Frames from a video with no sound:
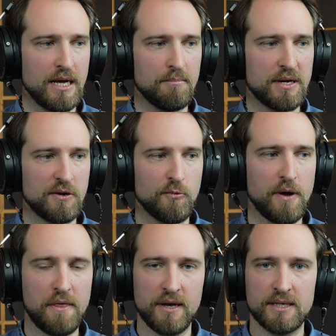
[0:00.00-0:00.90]
But
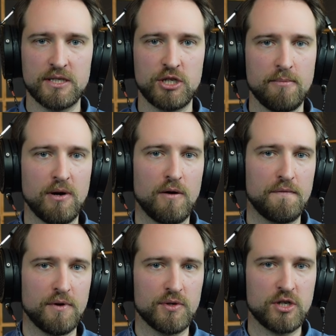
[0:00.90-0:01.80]
with some of
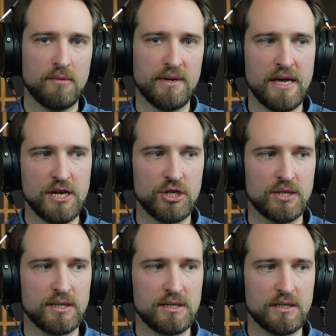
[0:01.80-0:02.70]
those
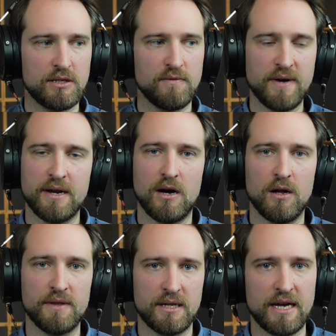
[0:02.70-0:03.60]
combinations, you find
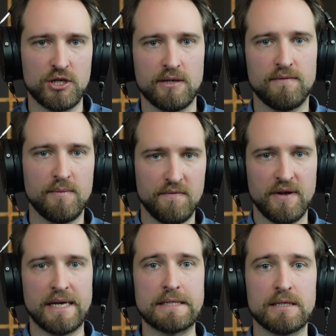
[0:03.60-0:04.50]
out that actually the flip
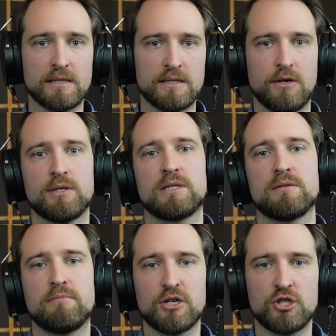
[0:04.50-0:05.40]
phase sounds
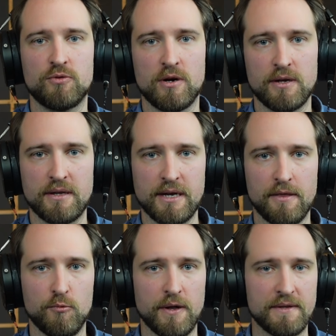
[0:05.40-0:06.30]
much stronger than the other one.